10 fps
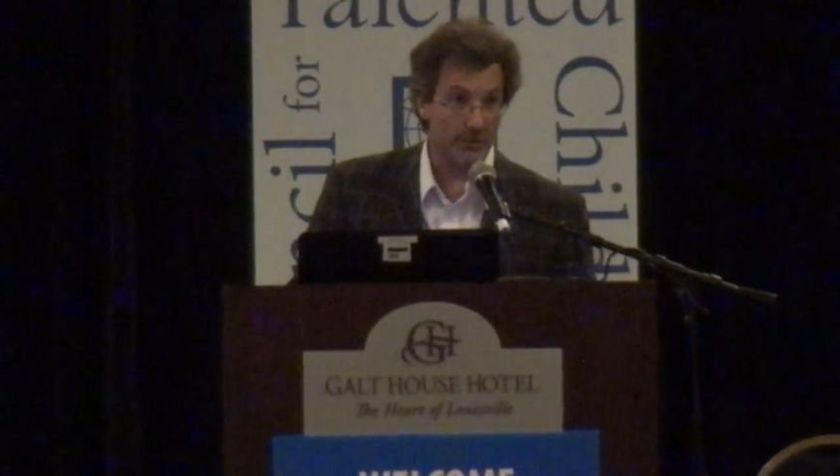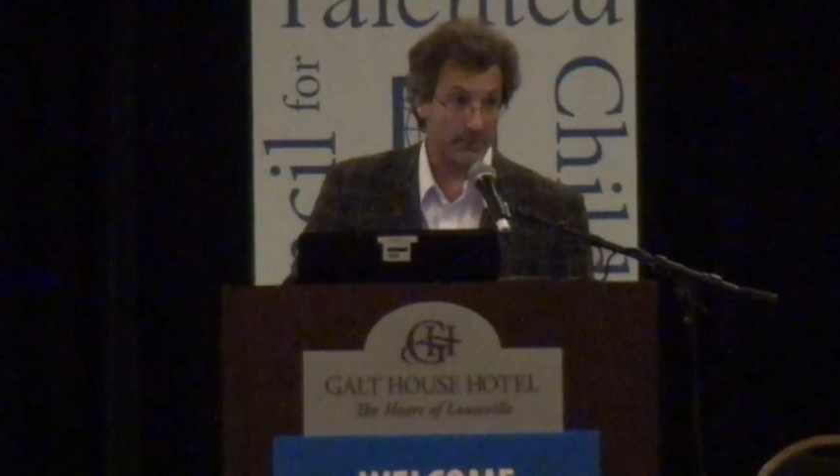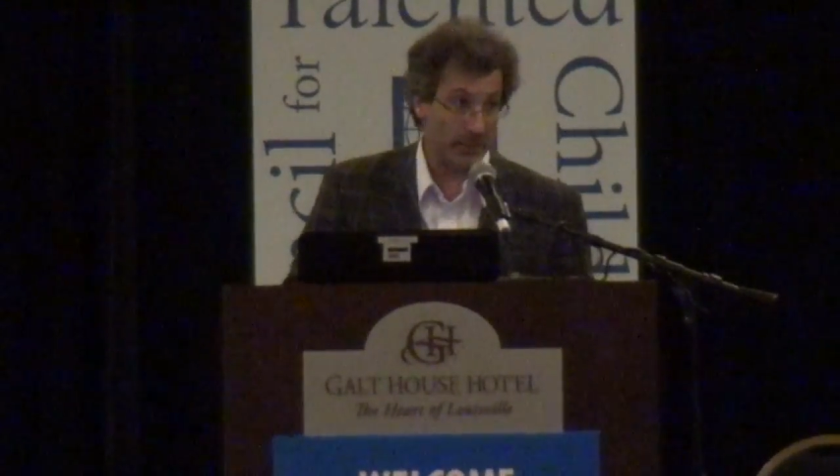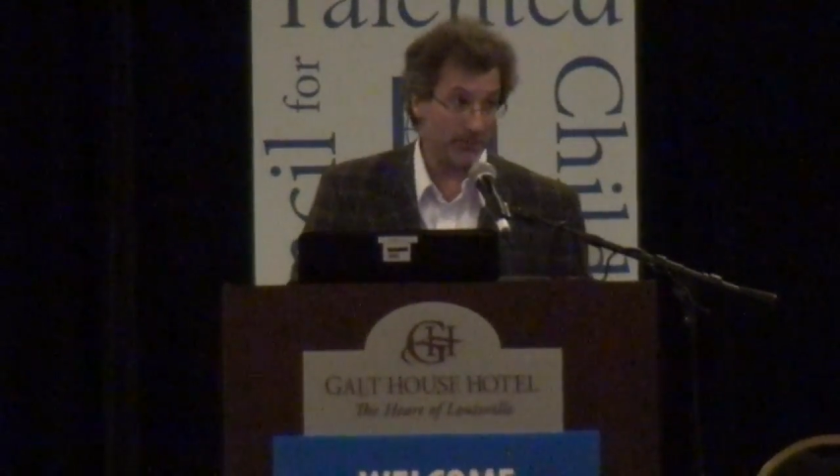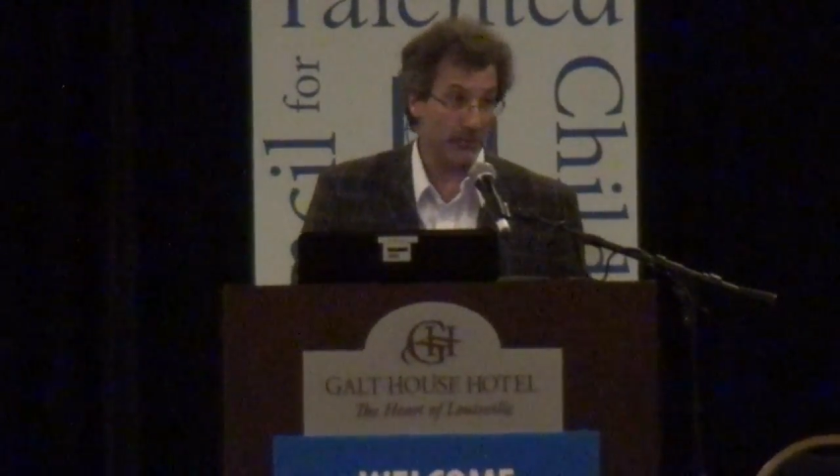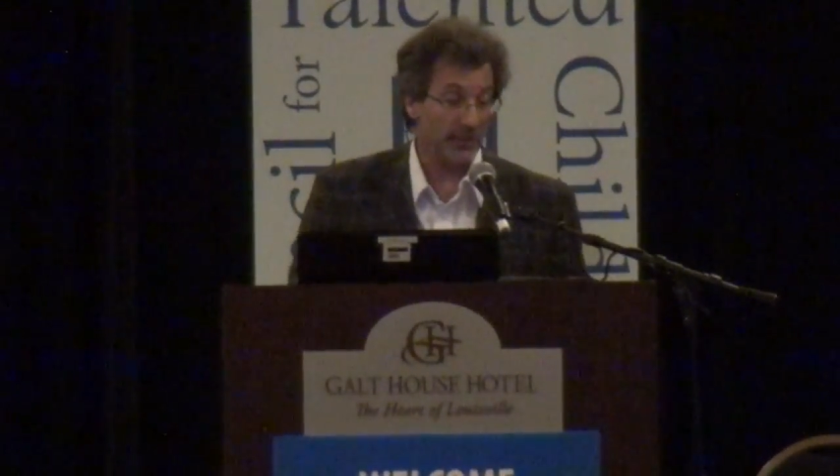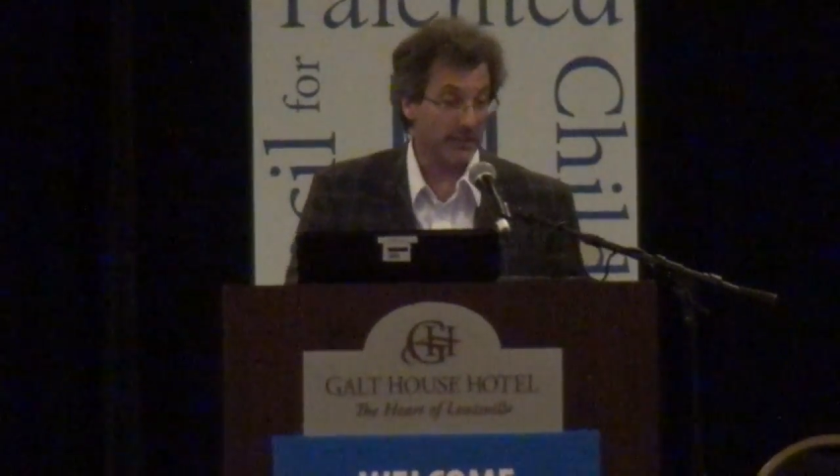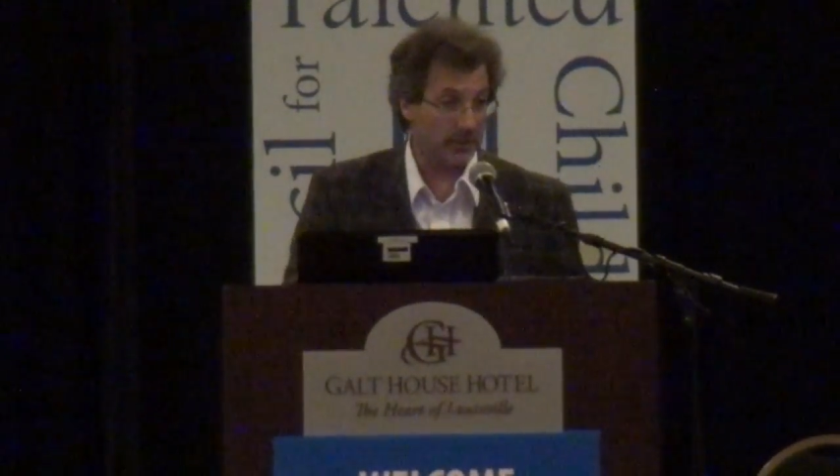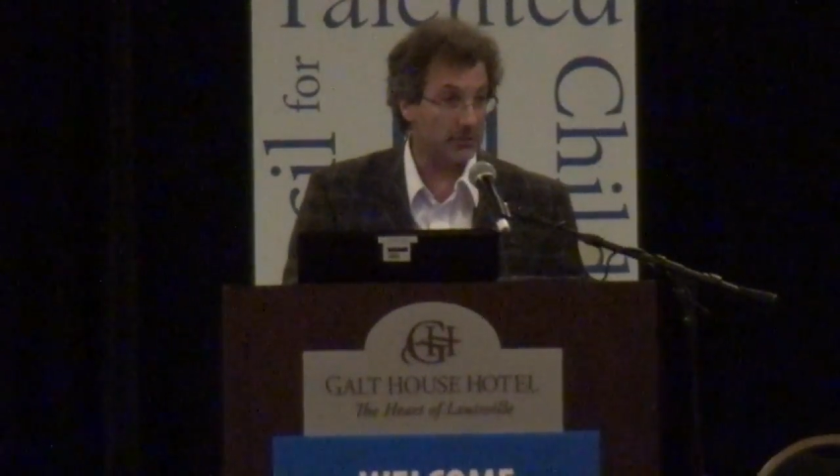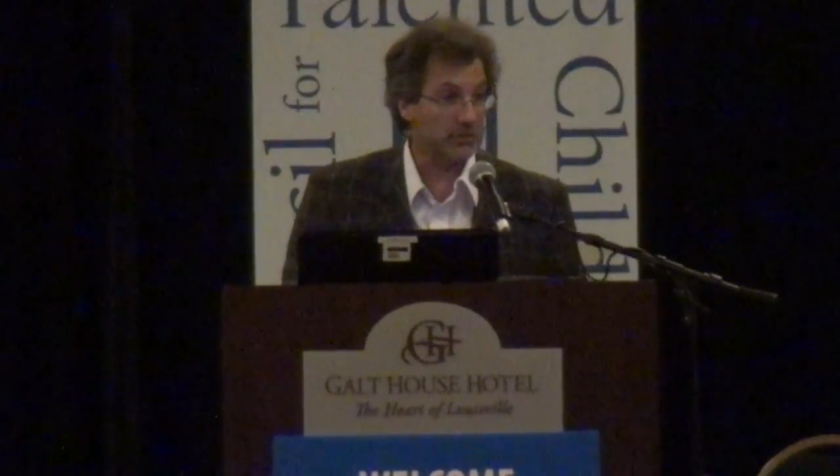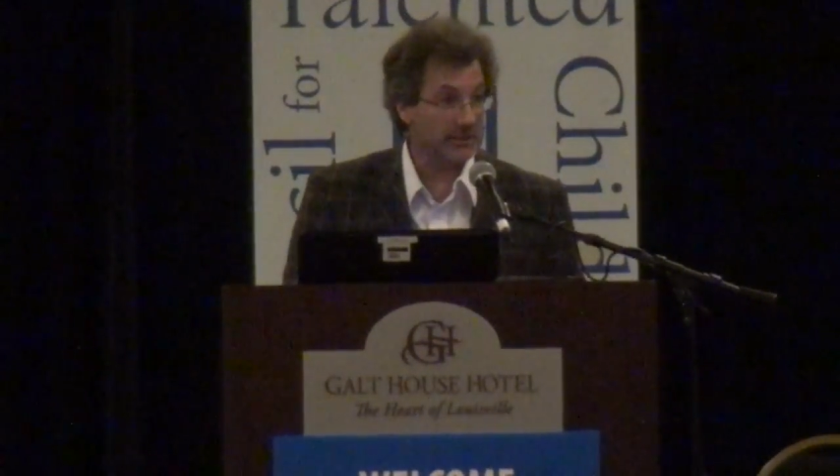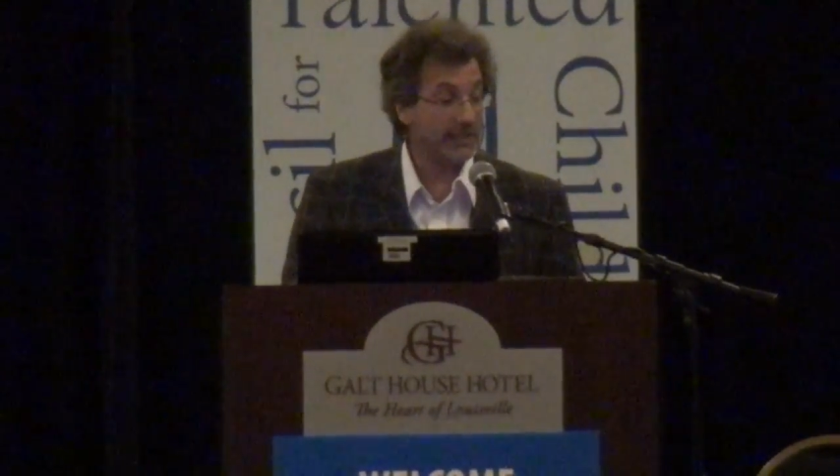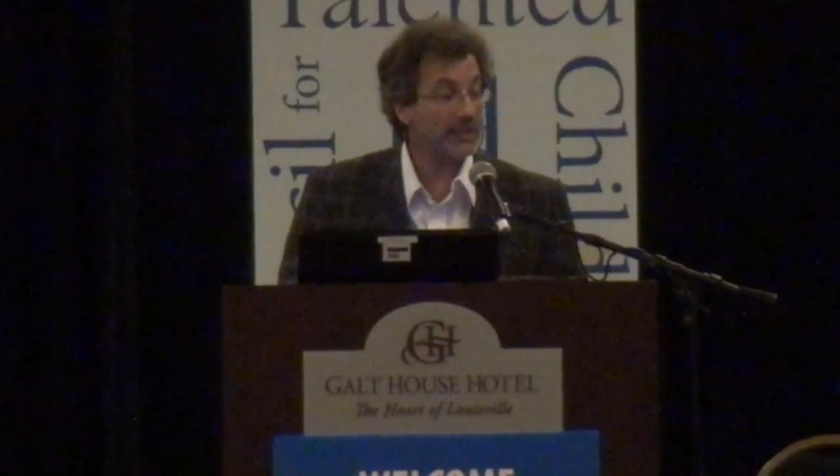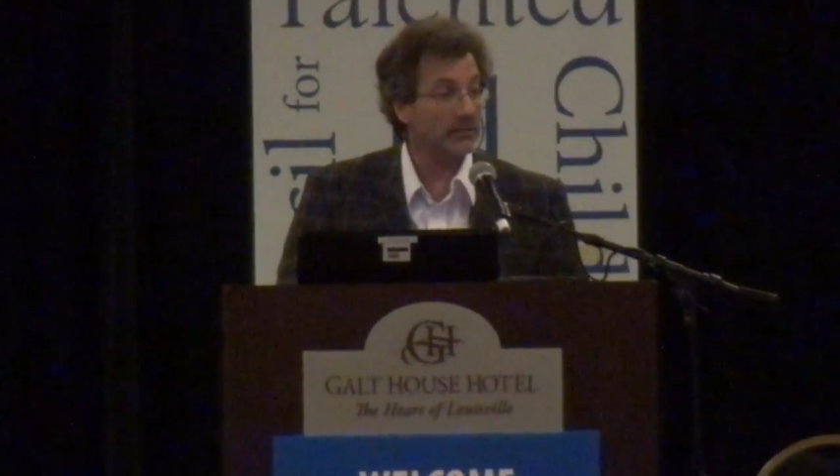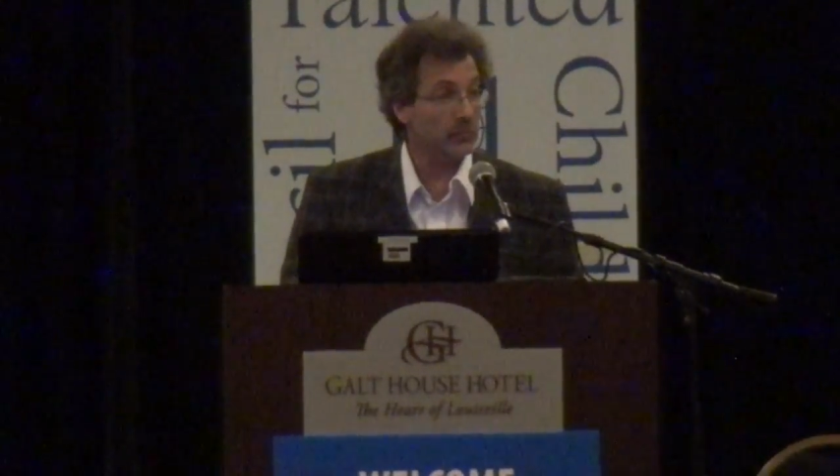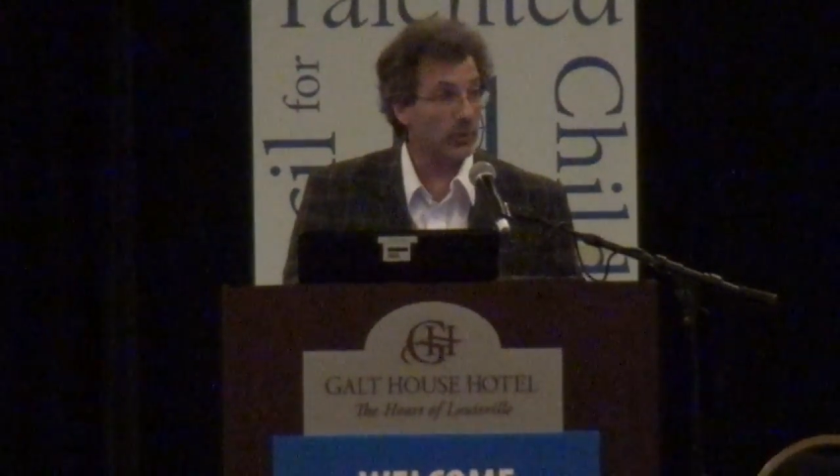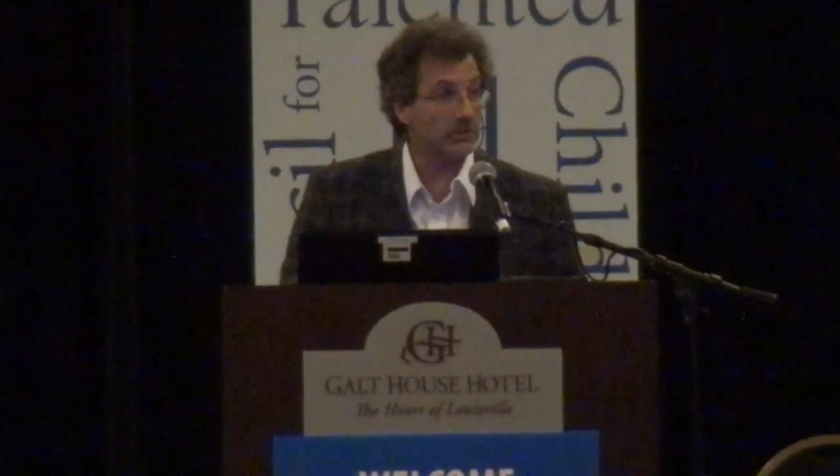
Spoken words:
that people can understand